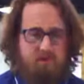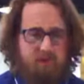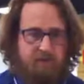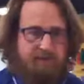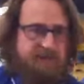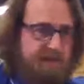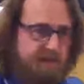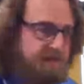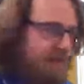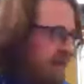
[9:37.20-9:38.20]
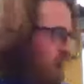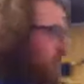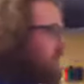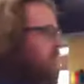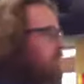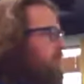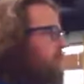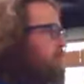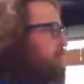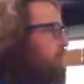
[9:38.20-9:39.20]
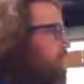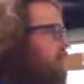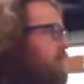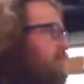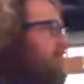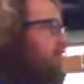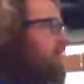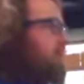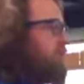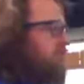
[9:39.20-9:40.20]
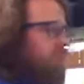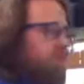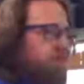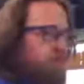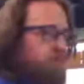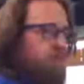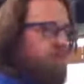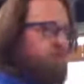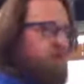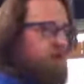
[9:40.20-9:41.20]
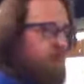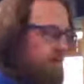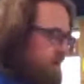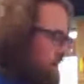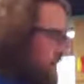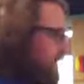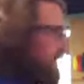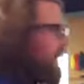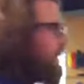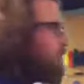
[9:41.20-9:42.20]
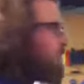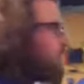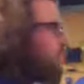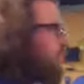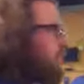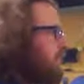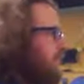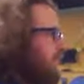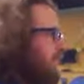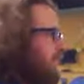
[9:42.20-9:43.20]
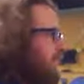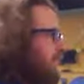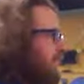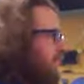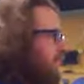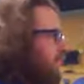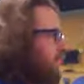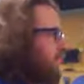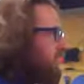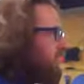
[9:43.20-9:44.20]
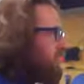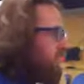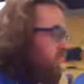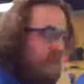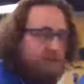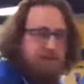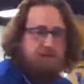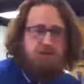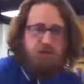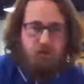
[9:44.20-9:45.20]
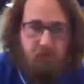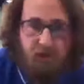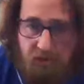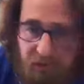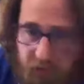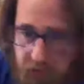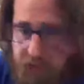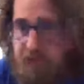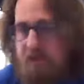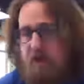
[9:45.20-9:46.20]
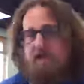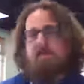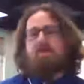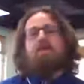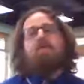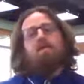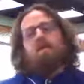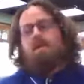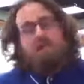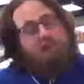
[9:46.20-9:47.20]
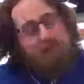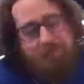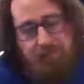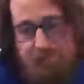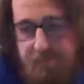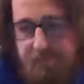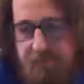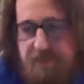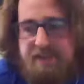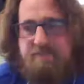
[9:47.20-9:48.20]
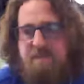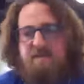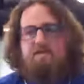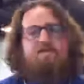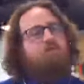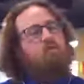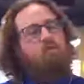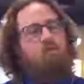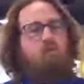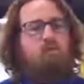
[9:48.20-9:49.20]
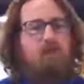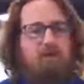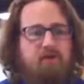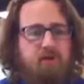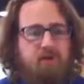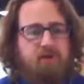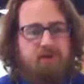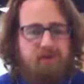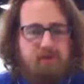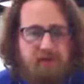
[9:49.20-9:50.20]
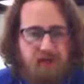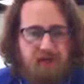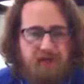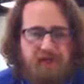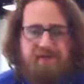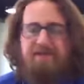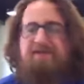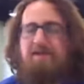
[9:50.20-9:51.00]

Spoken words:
when we sit and work on a computer too long, and those shoulders come forward and our head comes forward. And we call this the rounded shoulder forward head posture, because that's rounded shoulders, forward head.